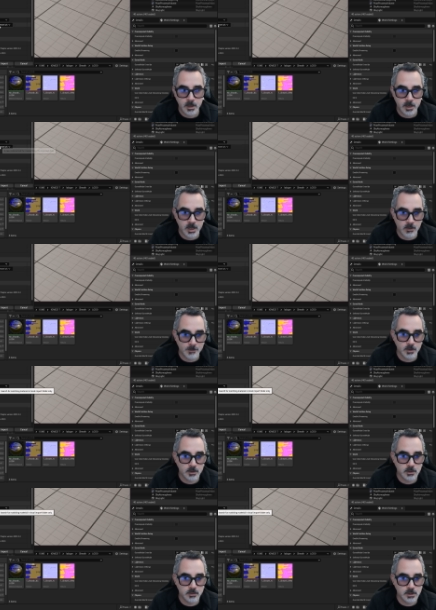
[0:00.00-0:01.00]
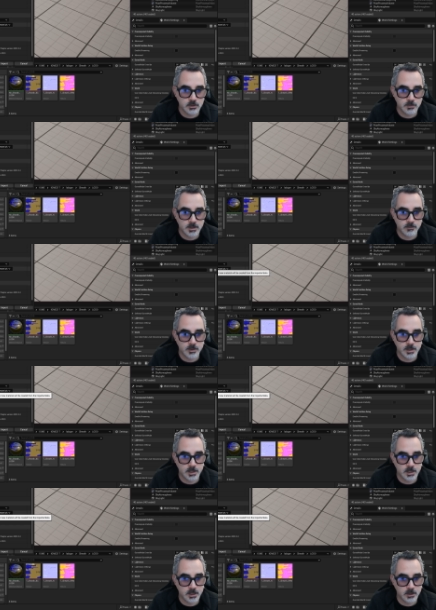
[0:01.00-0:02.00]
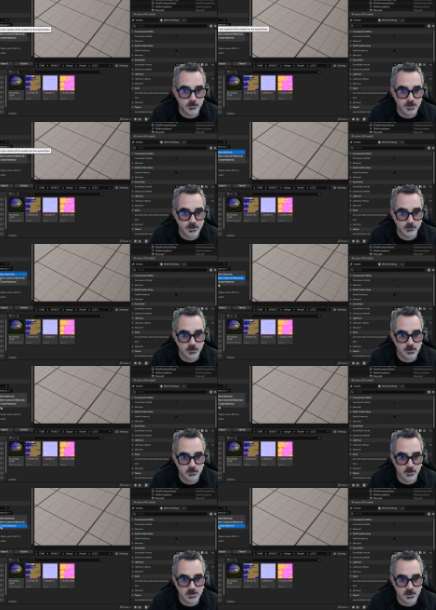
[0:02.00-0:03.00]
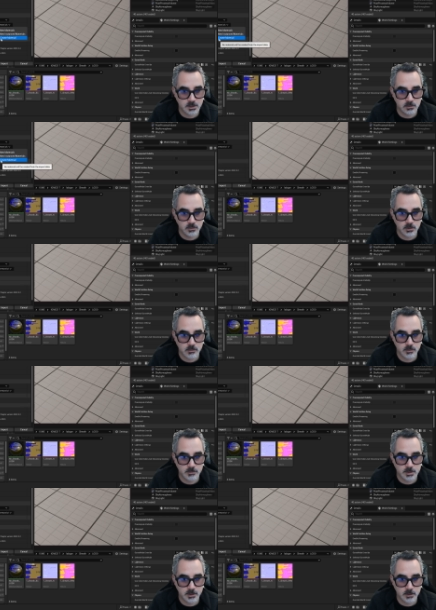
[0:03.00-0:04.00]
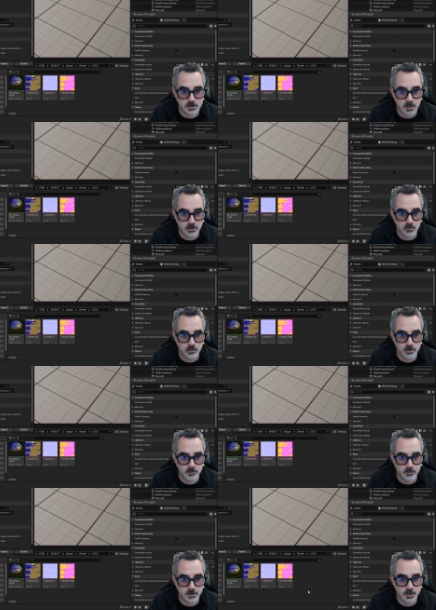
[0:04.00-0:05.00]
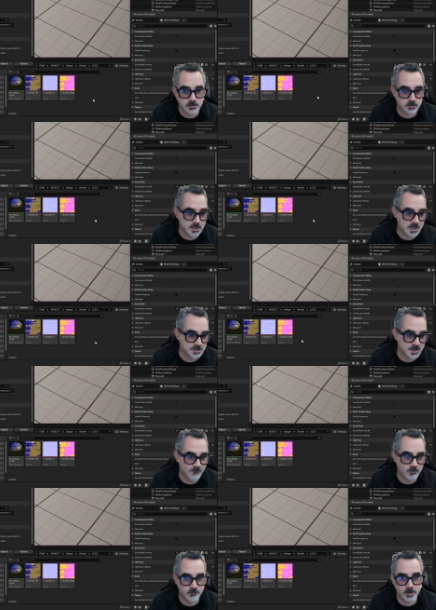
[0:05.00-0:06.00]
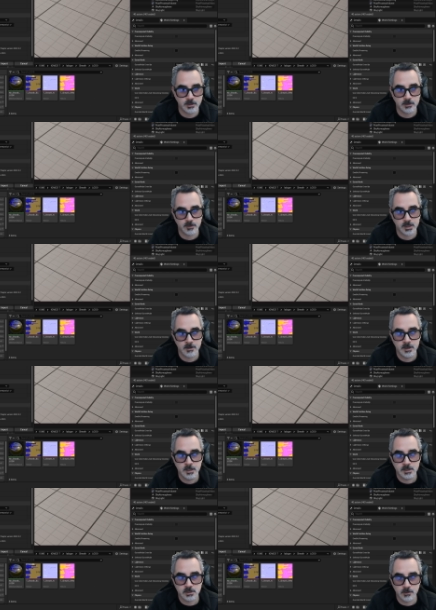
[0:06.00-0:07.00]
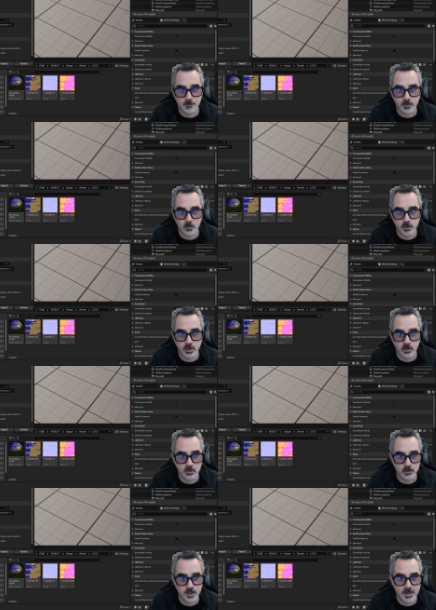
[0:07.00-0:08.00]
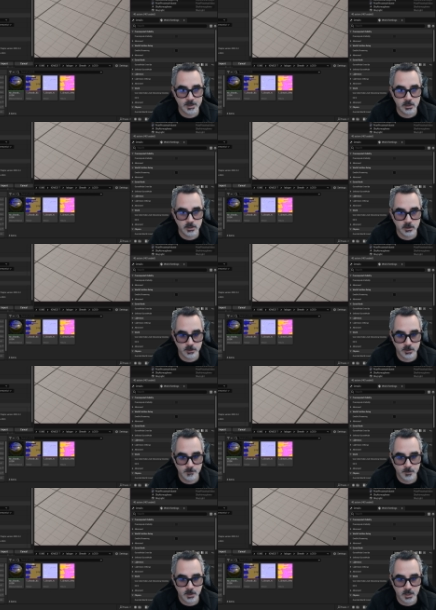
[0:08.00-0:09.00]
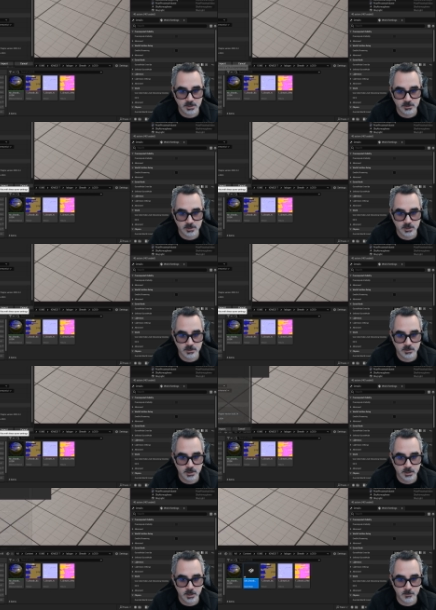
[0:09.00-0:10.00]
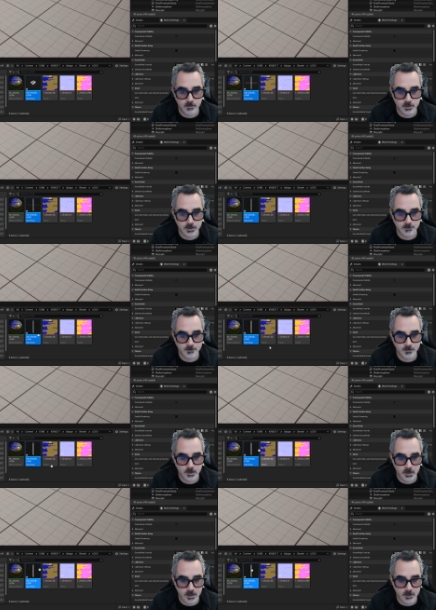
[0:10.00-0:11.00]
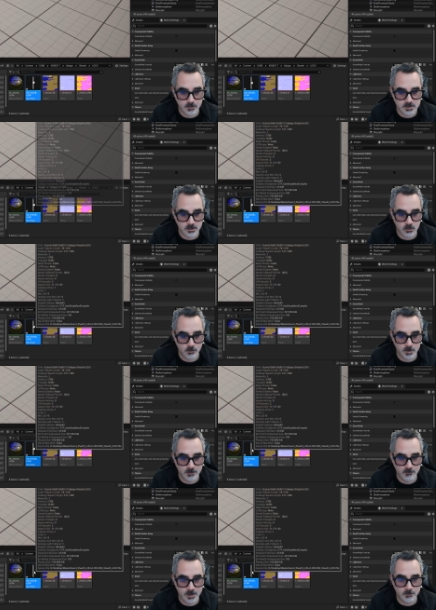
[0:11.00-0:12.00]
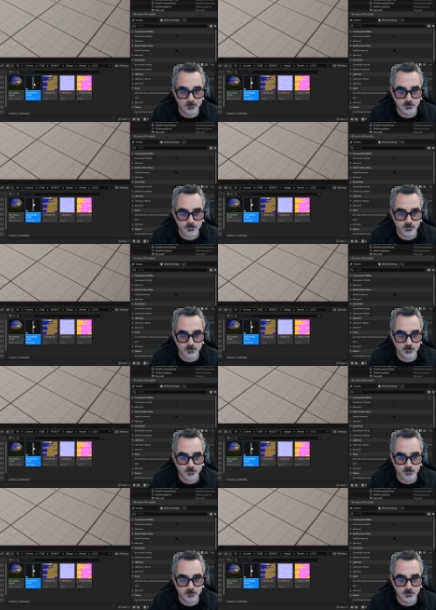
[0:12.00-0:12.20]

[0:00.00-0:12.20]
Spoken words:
Now, I'm not going to be creating any new materials. So I'm going to say, do not create materials and do not import textures as I've already done that. So with all that done, I just need to hit import and that's going to open my file.